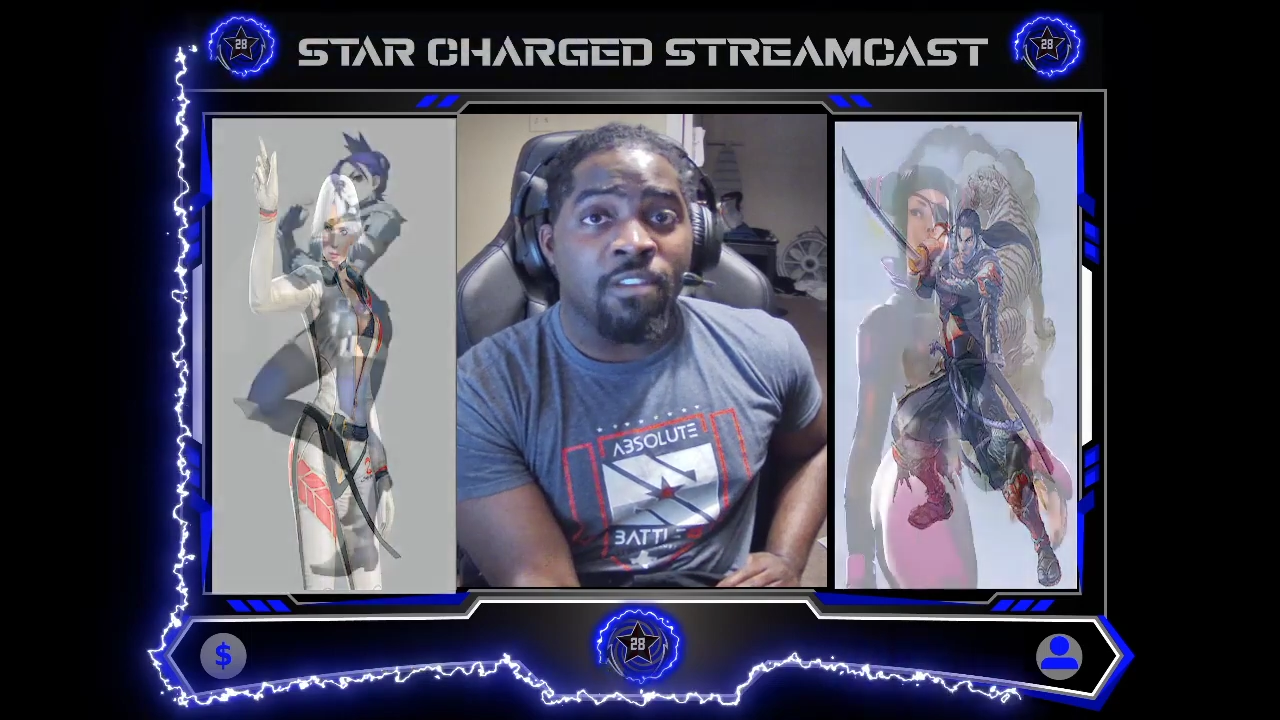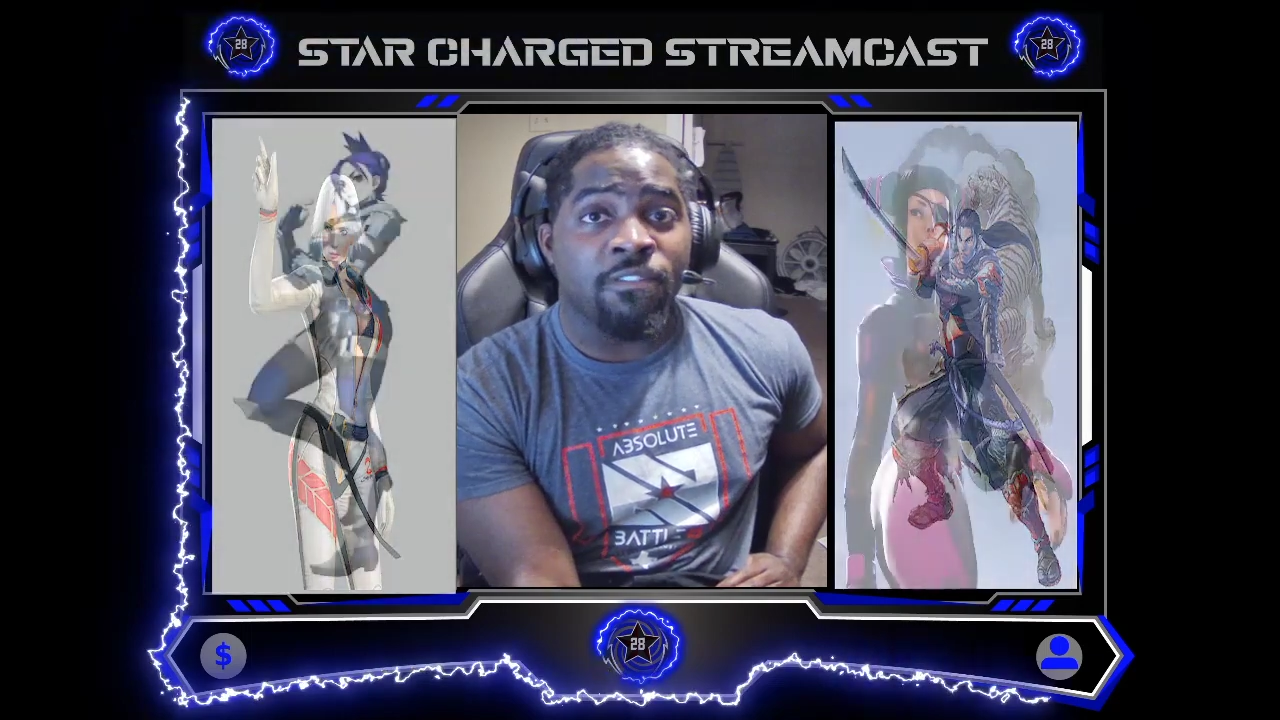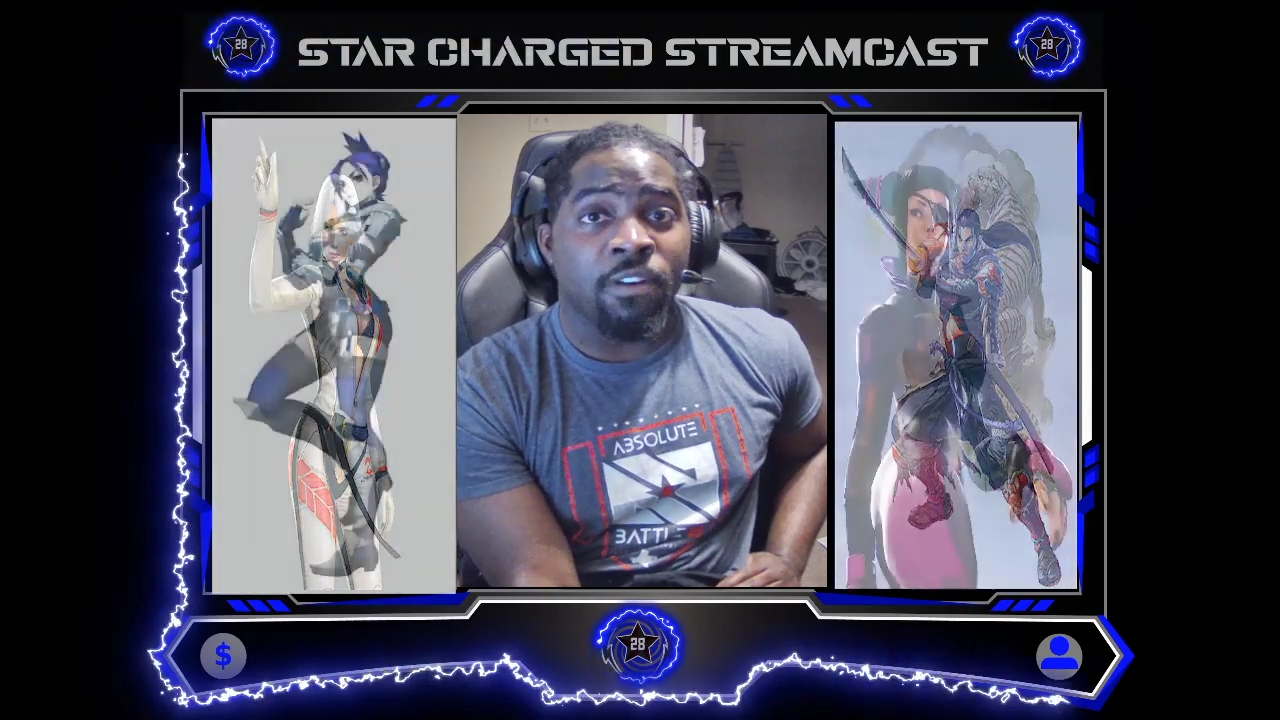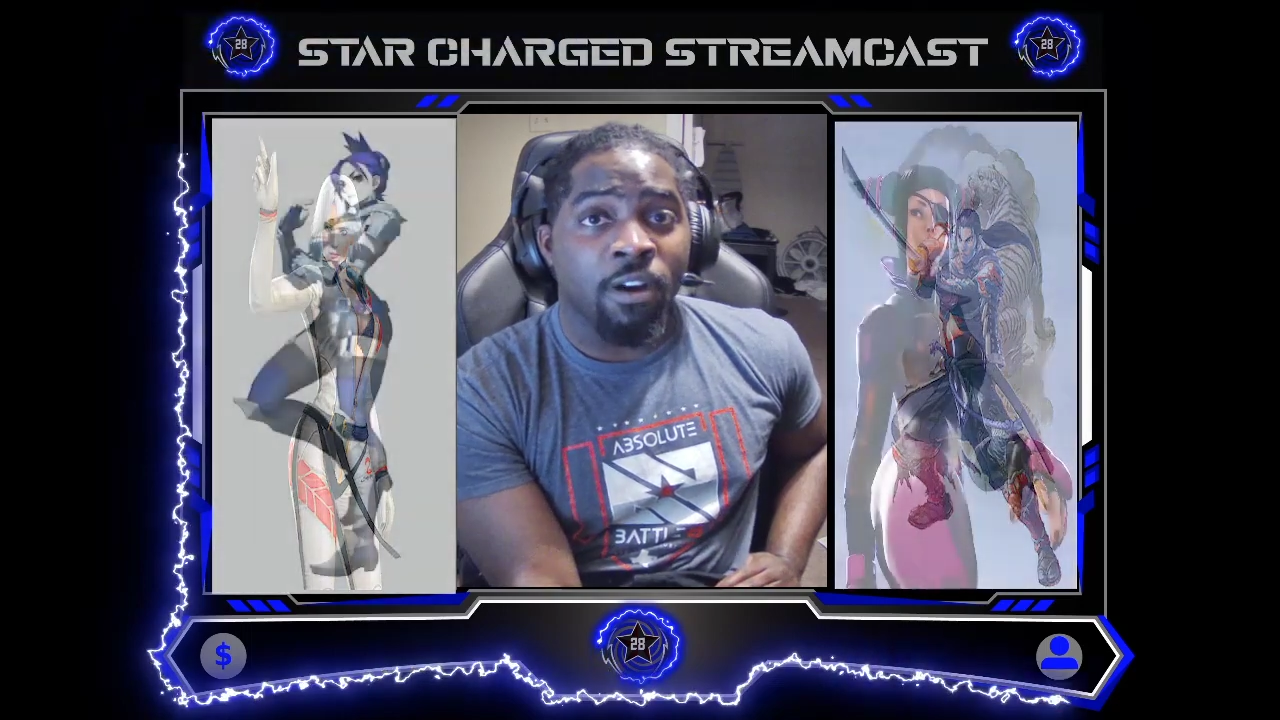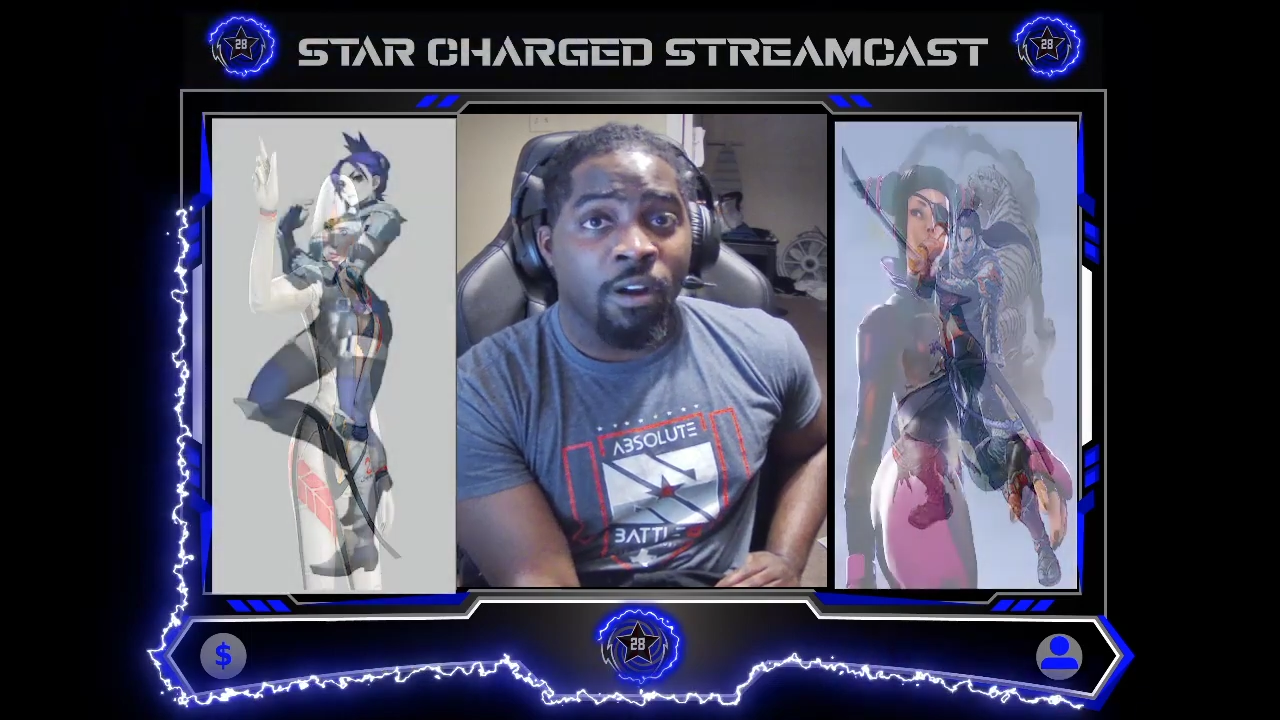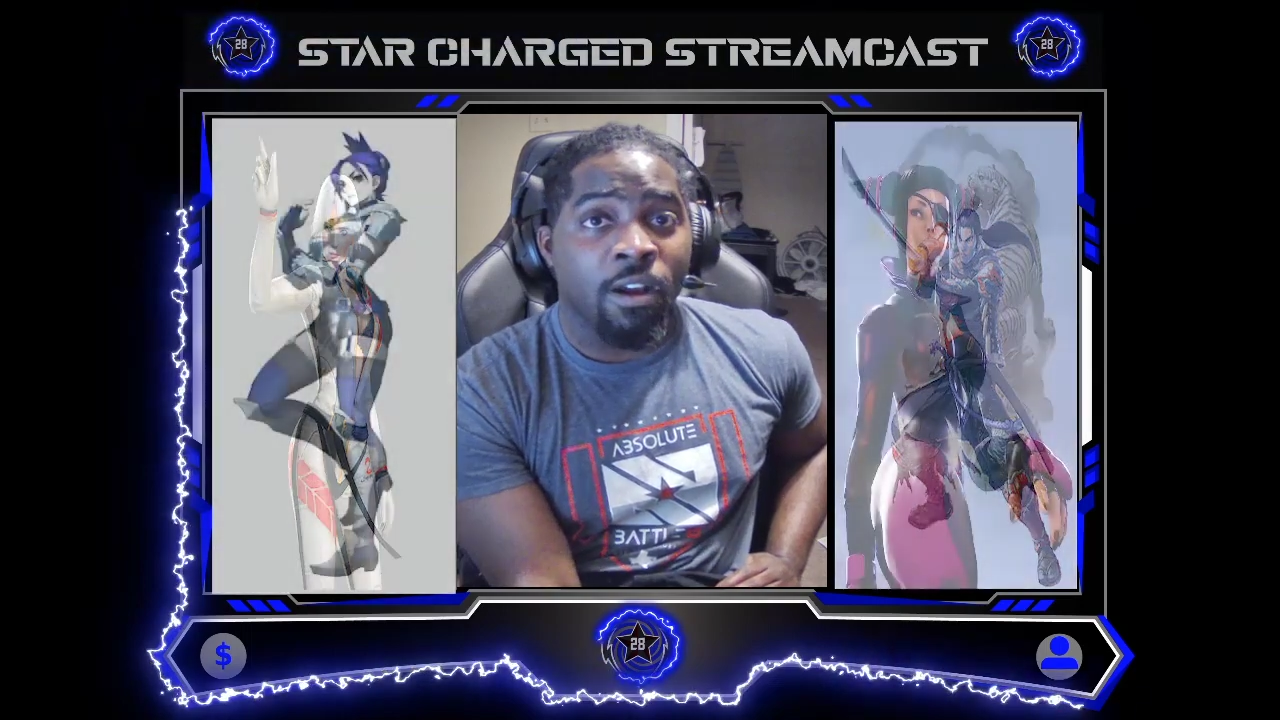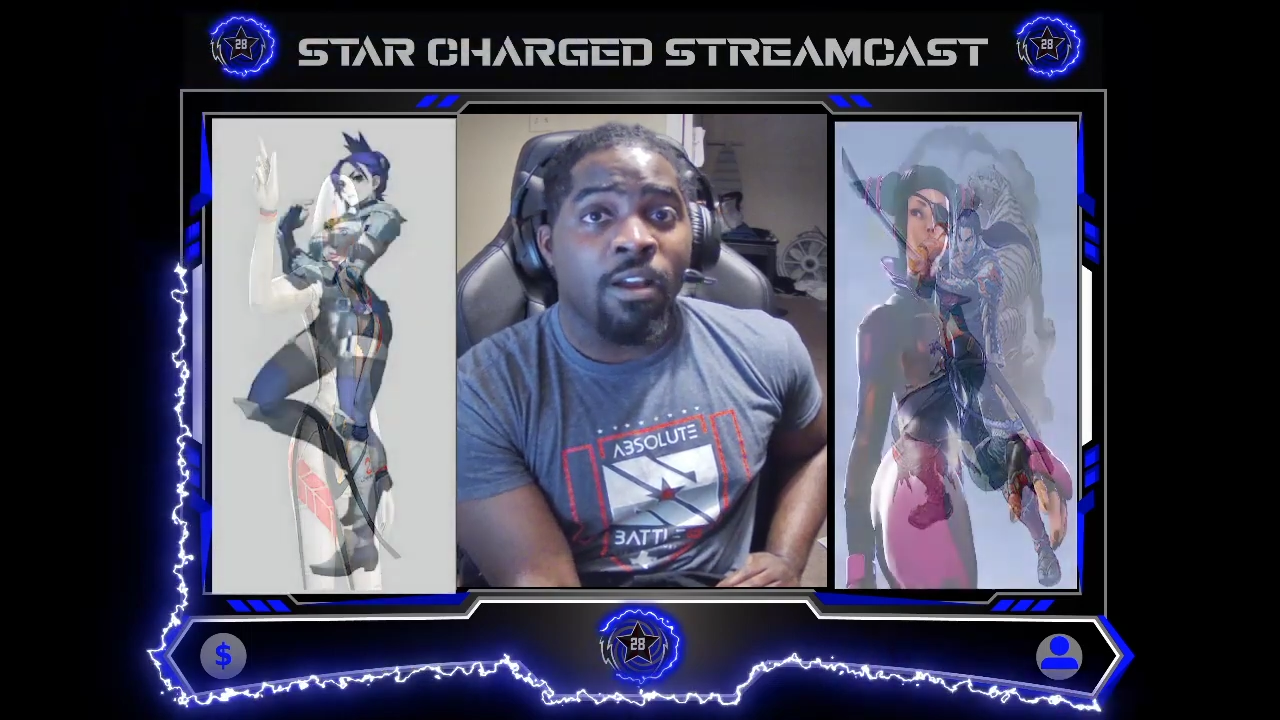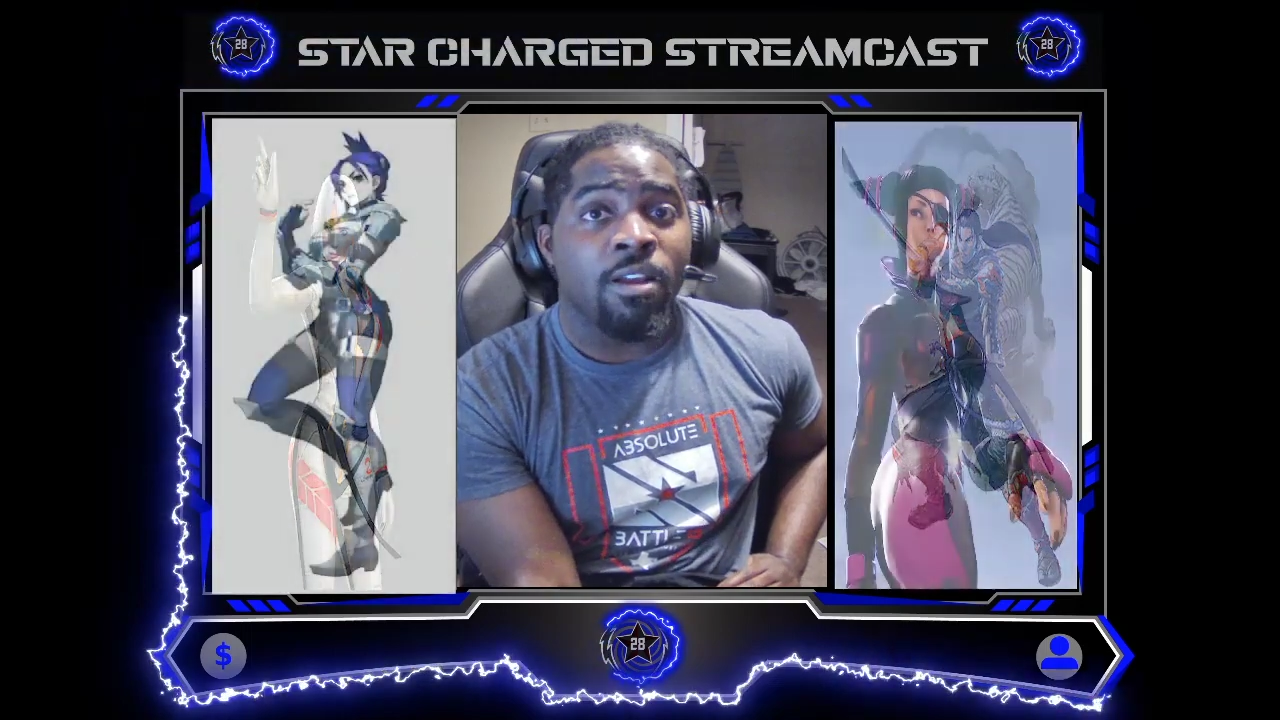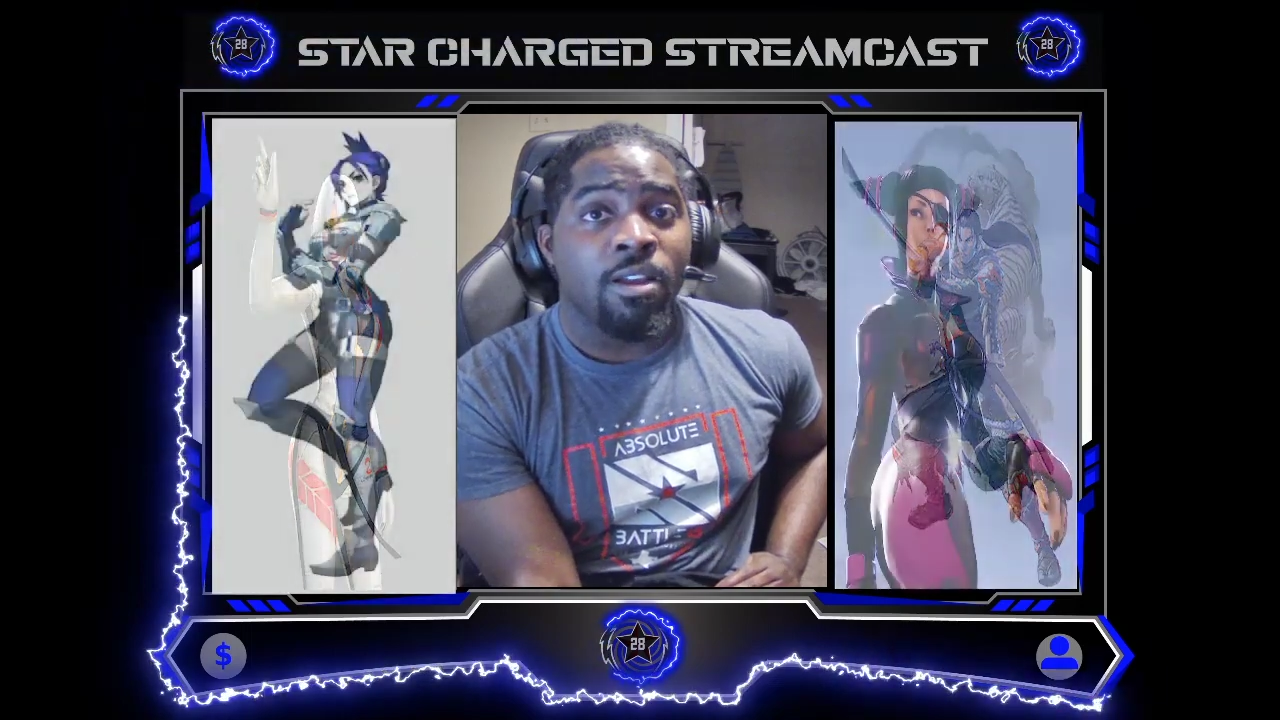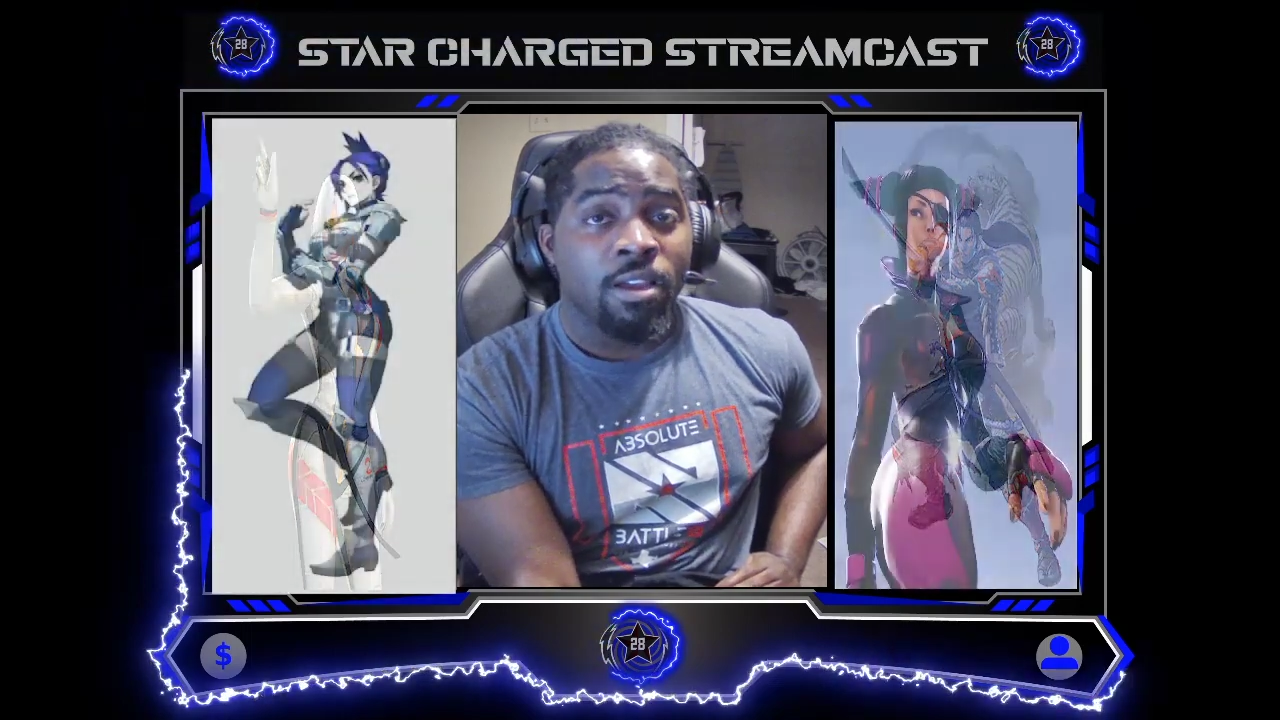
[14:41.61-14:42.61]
far.